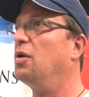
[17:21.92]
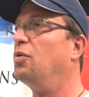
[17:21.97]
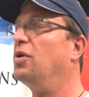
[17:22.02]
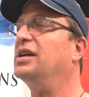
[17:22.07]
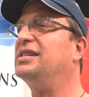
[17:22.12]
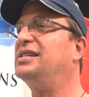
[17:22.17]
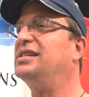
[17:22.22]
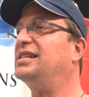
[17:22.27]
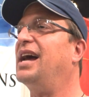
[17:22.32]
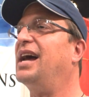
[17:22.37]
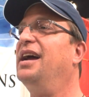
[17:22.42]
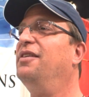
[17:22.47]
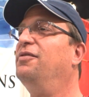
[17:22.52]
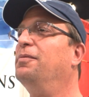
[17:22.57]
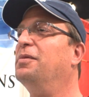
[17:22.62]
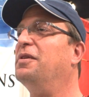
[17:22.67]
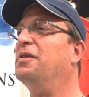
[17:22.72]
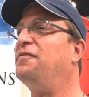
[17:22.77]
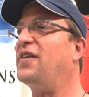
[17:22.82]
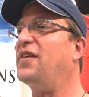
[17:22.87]
Well, aside
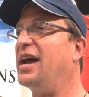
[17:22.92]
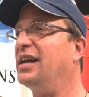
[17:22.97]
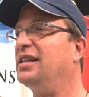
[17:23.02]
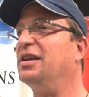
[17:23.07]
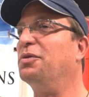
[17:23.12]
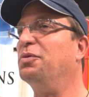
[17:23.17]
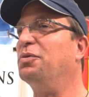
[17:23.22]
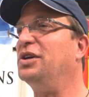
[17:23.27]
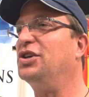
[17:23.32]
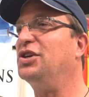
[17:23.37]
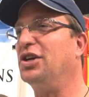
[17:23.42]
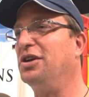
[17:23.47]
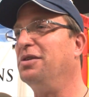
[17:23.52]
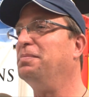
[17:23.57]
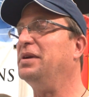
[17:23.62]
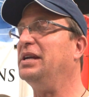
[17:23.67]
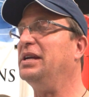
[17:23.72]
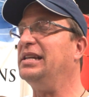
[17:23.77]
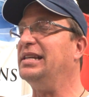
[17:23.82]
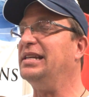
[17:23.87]
from the fact that we
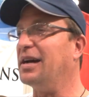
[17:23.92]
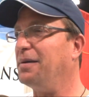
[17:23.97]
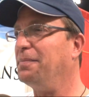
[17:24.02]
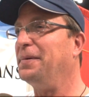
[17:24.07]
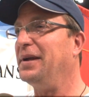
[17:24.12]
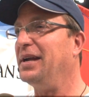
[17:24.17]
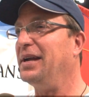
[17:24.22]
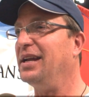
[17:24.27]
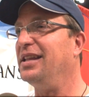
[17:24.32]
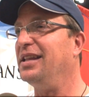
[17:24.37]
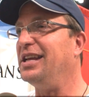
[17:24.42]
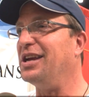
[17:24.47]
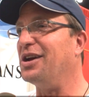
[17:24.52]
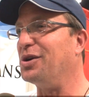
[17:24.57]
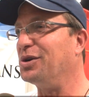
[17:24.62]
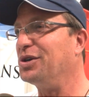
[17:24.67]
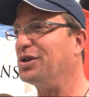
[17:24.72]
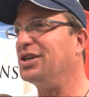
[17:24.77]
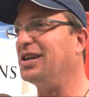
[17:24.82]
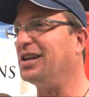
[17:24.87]
shouldn't be dumping in the
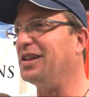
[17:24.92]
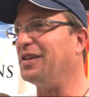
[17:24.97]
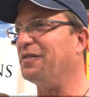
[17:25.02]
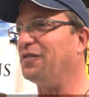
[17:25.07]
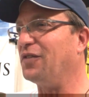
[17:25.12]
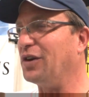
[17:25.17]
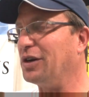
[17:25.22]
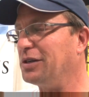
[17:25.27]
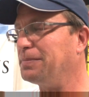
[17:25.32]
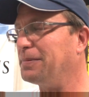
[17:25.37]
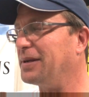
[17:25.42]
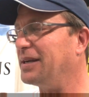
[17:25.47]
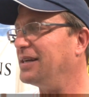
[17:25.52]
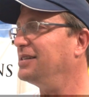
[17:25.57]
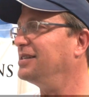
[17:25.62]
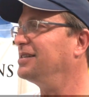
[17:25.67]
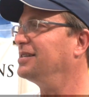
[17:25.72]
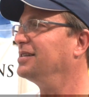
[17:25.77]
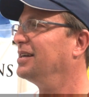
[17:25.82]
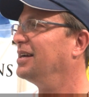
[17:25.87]
ocean in the first
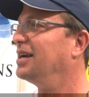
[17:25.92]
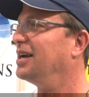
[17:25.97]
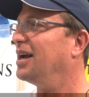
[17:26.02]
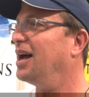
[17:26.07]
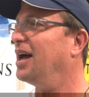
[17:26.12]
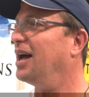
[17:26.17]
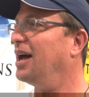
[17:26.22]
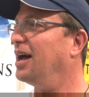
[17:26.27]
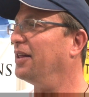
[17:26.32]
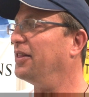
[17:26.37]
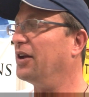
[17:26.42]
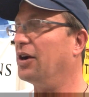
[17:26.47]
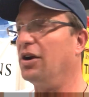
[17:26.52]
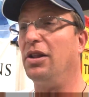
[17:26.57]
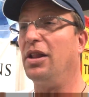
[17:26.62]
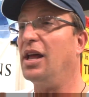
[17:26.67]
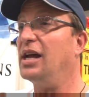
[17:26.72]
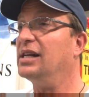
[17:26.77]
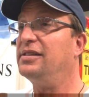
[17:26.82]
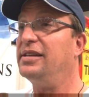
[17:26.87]
place, uh, there
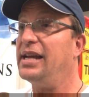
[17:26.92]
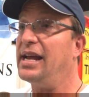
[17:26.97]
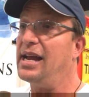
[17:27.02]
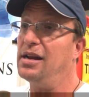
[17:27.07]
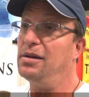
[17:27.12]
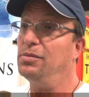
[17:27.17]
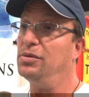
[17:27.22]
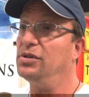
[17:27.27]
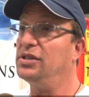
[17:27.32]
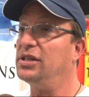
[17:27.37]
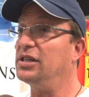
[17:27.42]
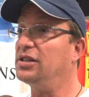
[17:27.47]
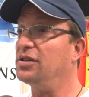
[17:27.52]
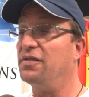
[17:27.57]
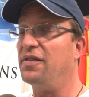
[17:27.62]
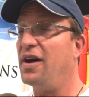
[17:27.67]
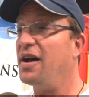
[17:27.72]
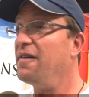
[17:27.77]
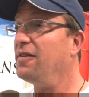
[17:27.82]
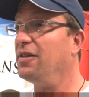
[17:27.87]
are lots of animals that
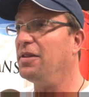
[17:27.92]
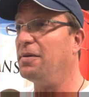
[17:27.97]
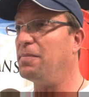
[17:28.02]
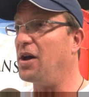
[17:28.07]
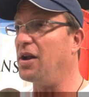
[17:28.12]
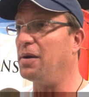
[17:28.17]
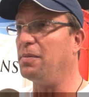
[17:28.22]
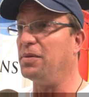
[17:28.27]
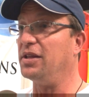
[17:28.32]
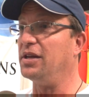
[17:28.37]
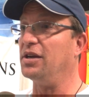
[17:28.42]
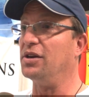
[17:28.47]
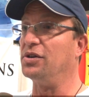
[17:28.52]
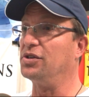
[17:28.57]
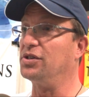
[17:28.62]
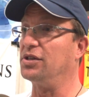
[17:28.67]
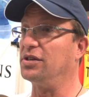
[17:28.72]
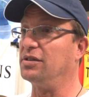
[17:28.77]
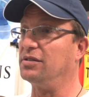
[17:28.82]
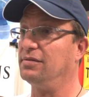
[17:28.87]
survive on the bottom of the
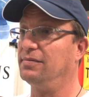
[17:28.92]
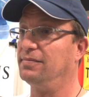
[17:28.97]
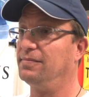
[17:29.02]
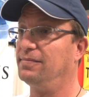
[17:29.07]
ocean.